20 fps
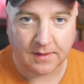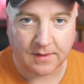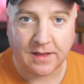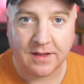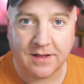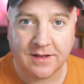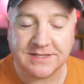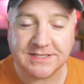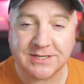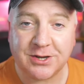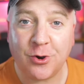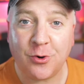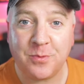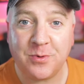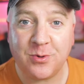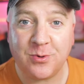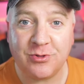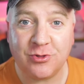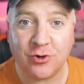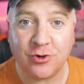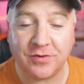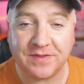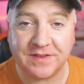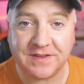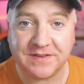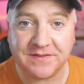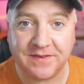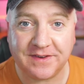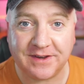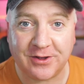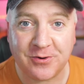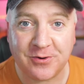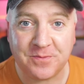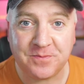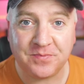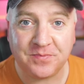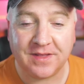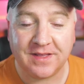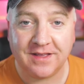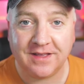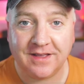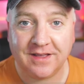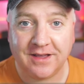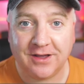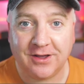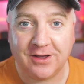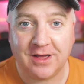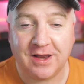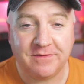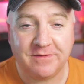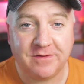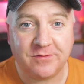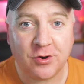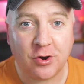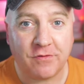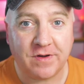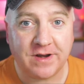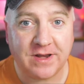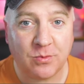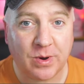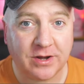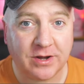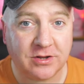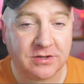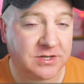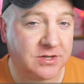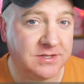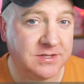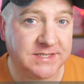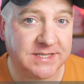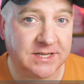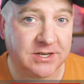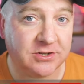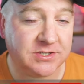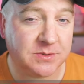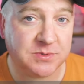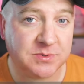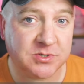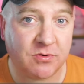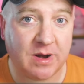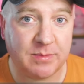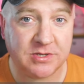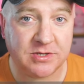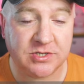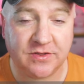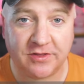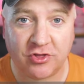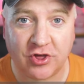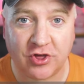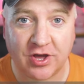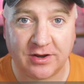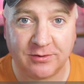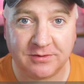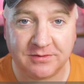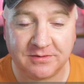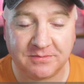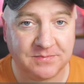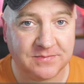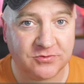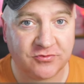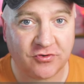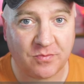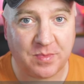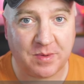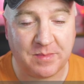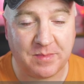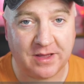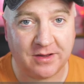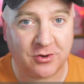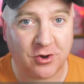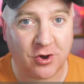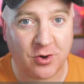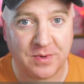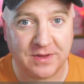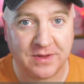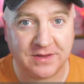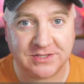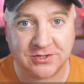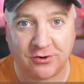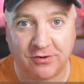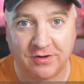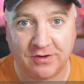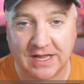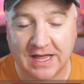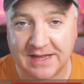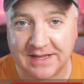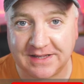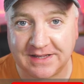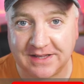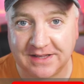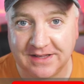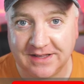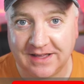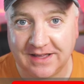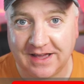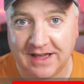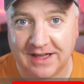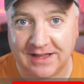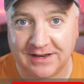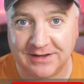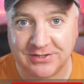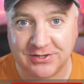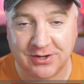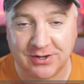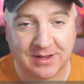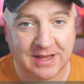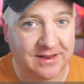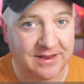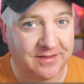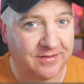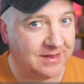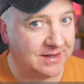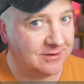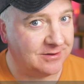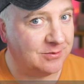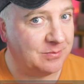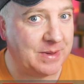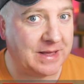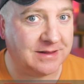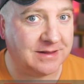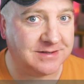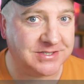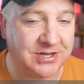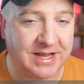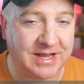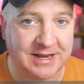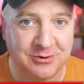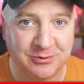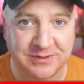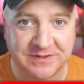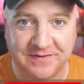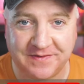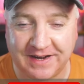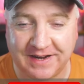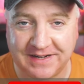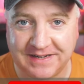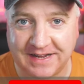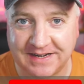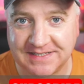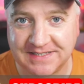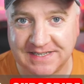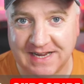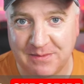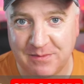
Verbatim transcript: So I hope you enjoyed this video. If you've not already, why not consider subscribing to the channel, dropping me a comment or a like, and hitting the little bell so you get notified next time a